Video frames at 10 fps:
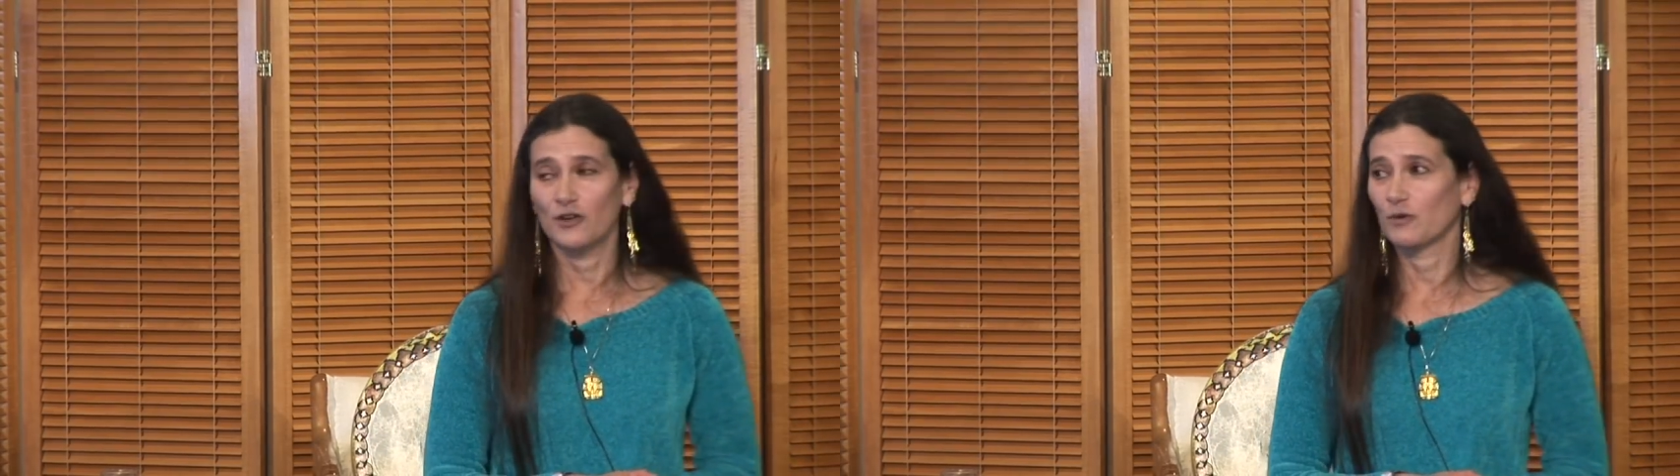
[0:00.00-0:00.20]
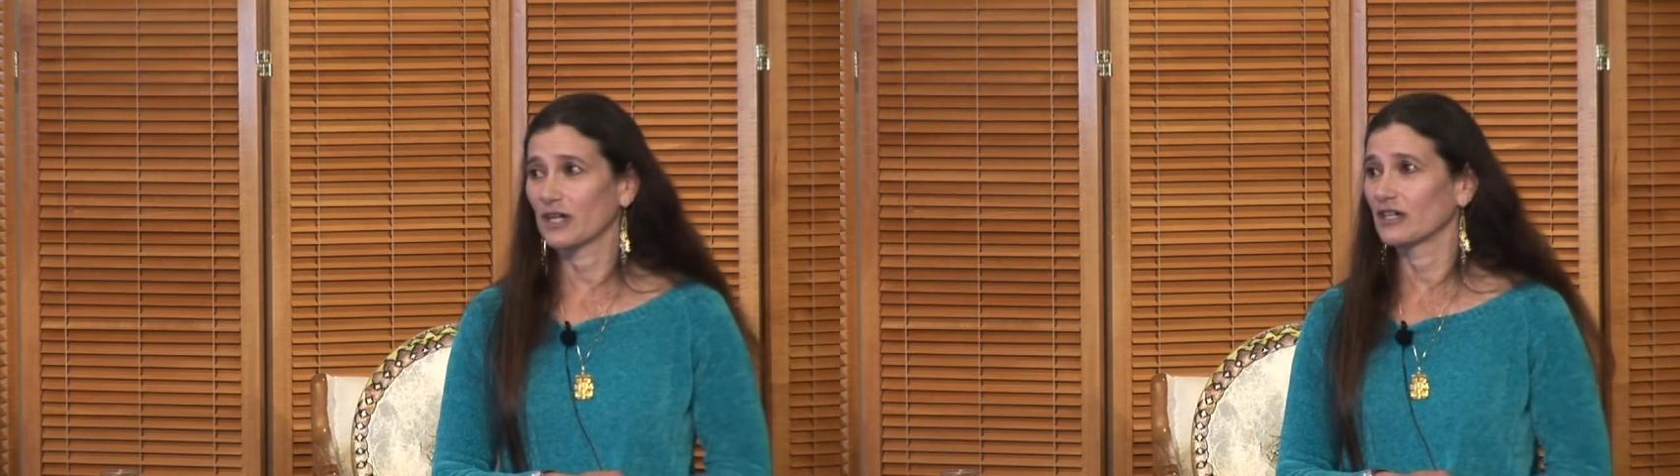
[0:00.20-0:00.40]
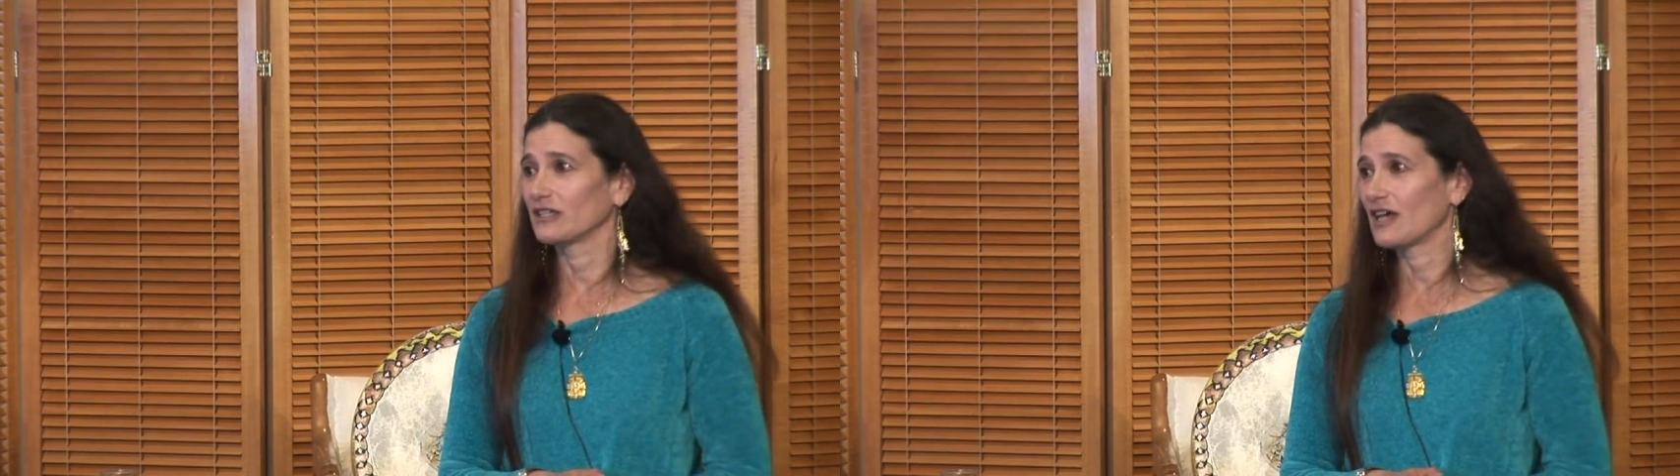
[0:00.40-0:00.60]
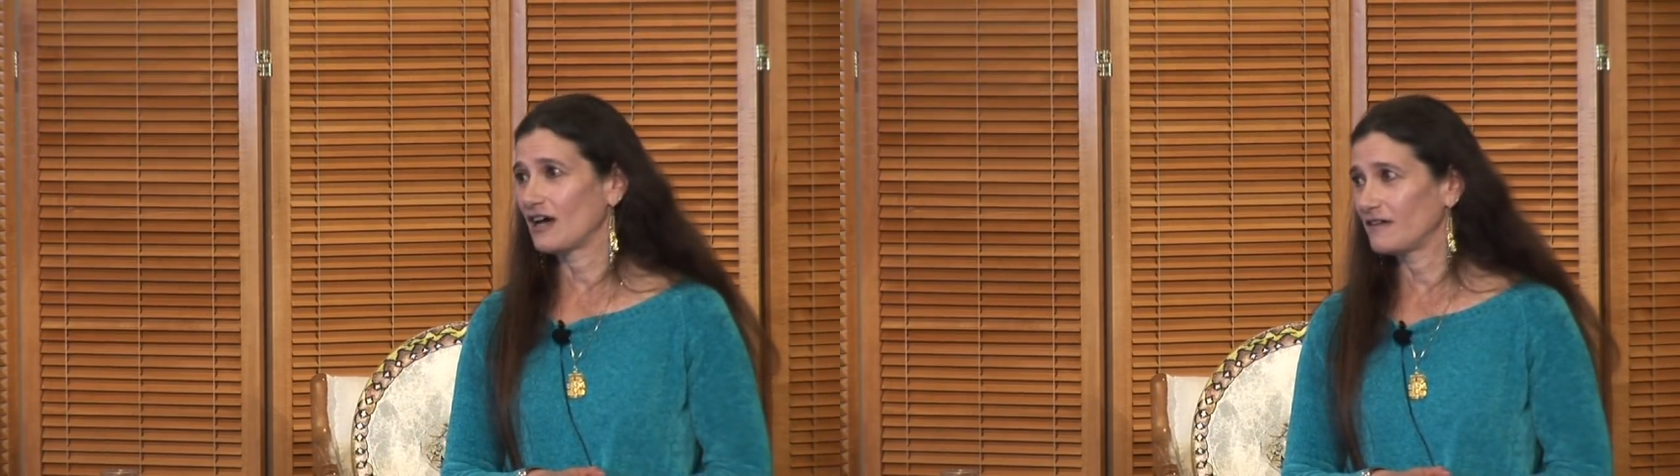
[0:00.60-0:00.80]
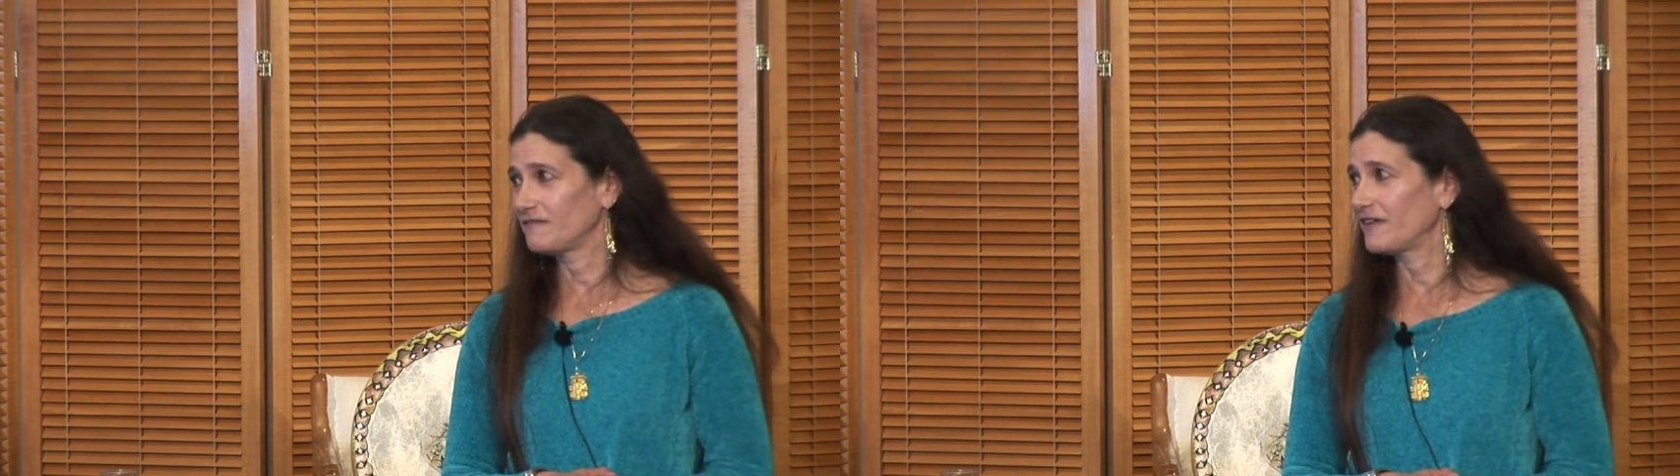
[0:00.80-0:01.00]
where
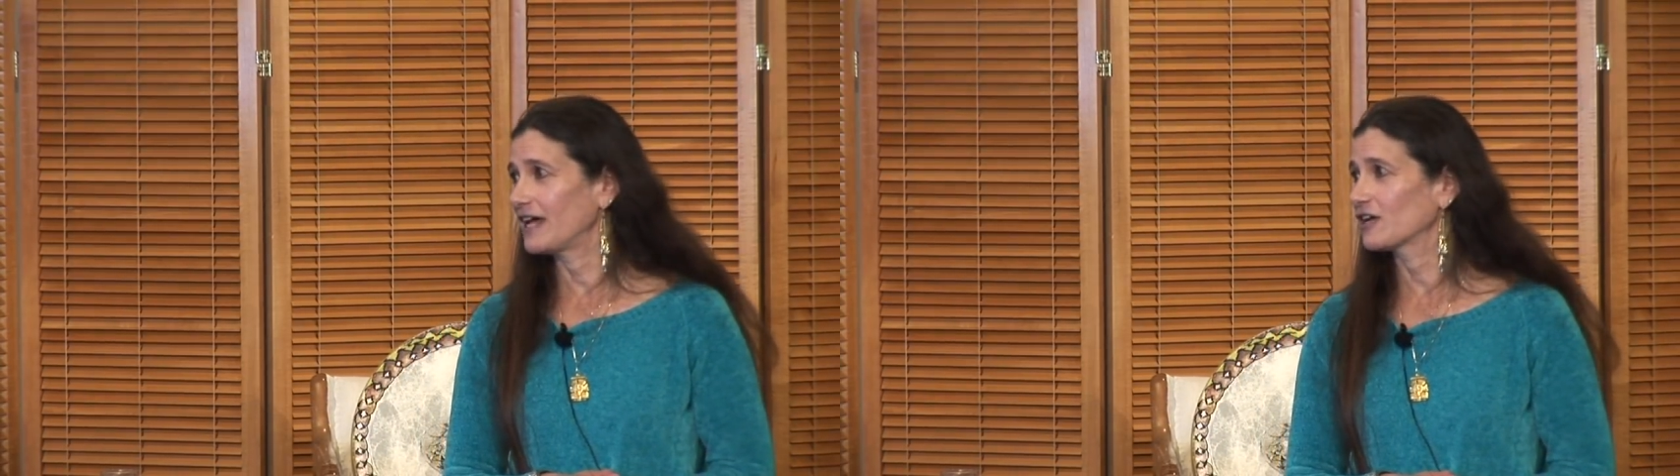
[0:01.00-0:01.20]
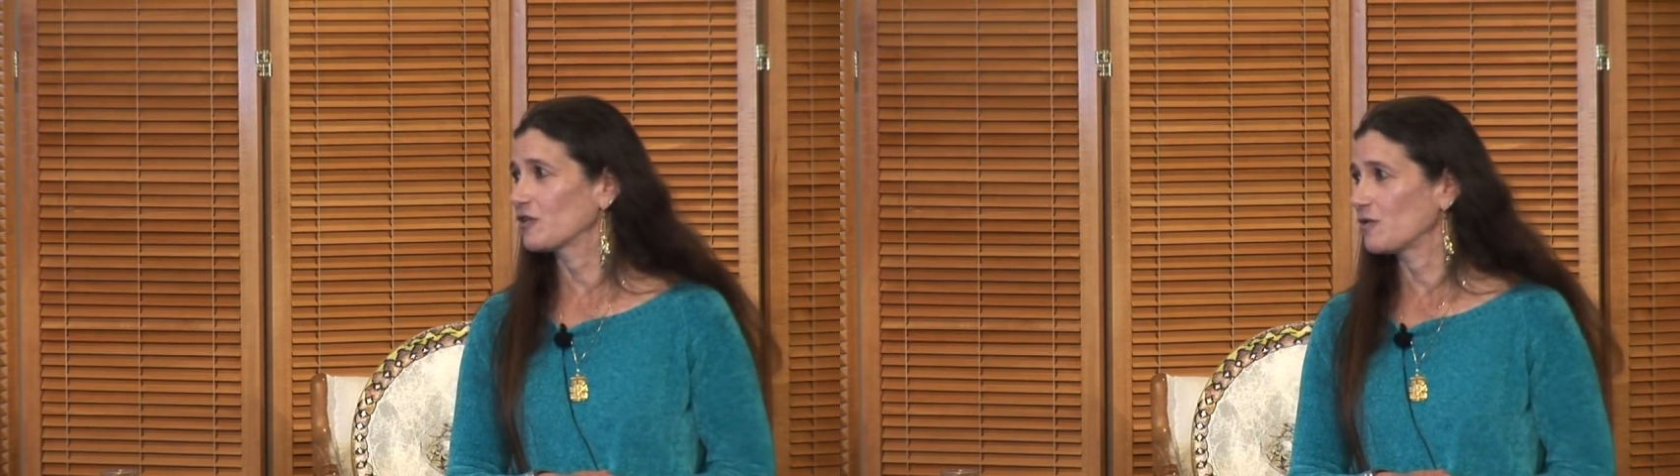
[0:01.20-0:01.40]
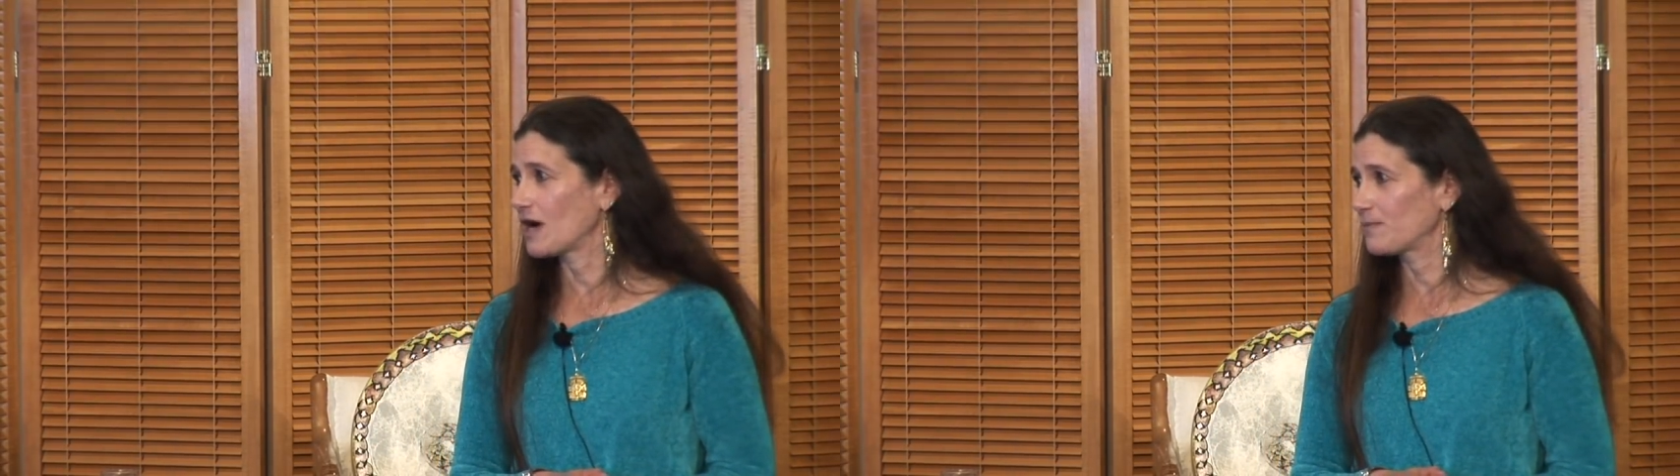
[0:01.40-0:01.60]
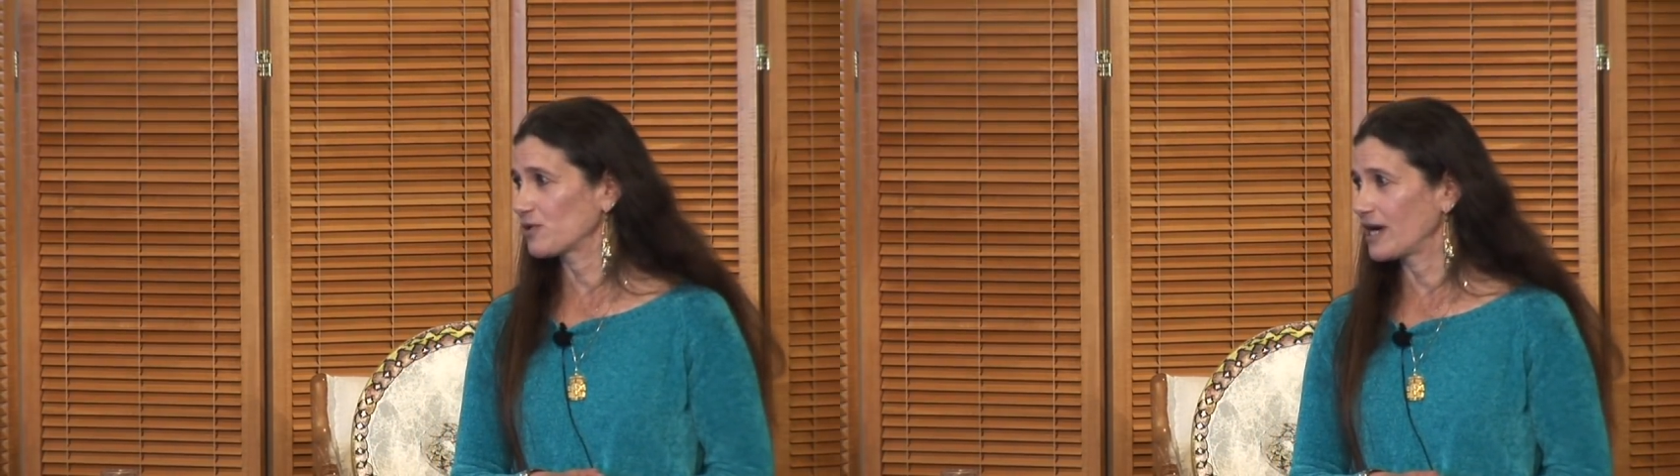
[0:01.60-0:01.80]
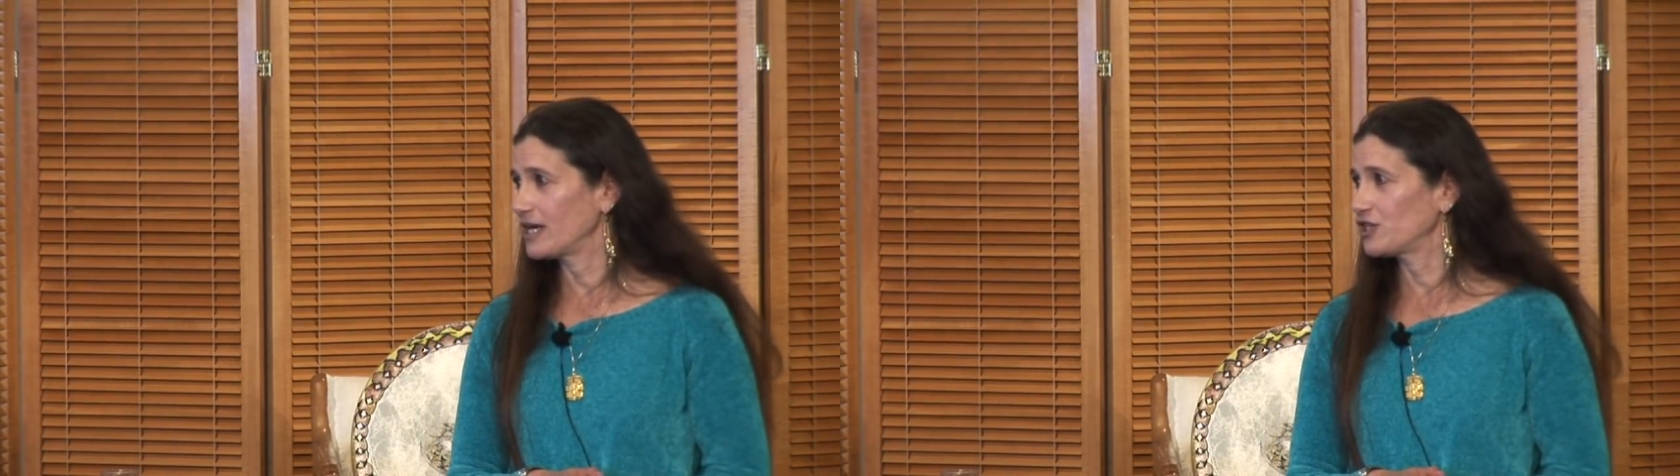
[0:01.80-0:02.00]
love and
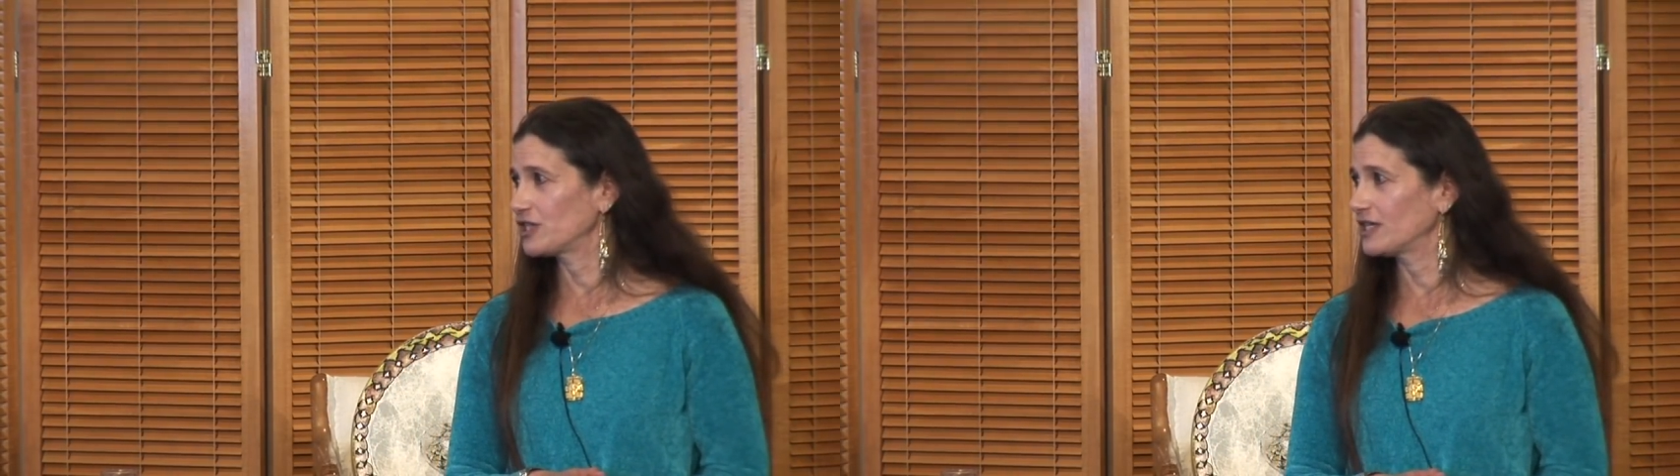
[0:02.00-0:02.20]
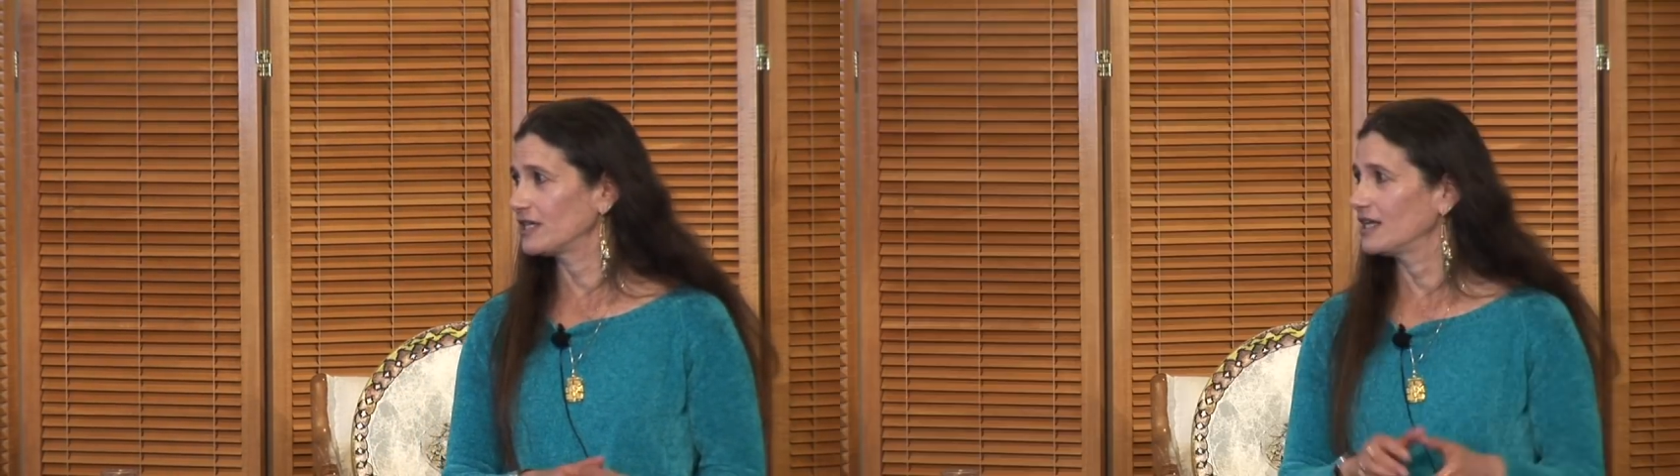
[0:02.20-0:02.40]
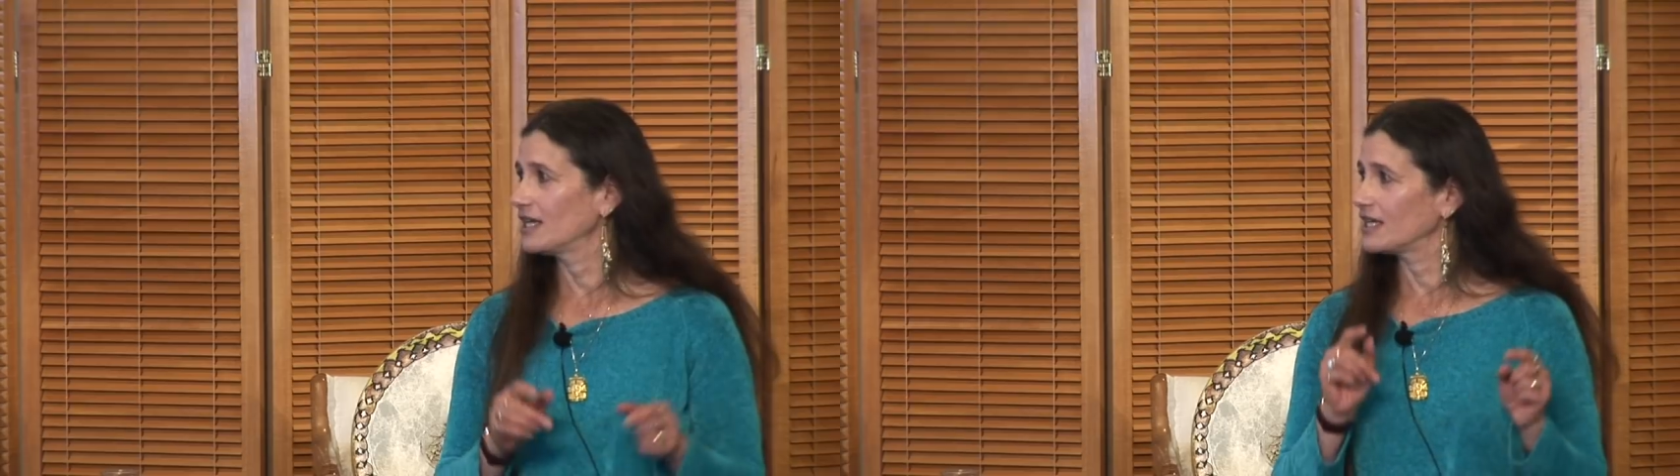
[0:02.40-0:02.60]
cooperation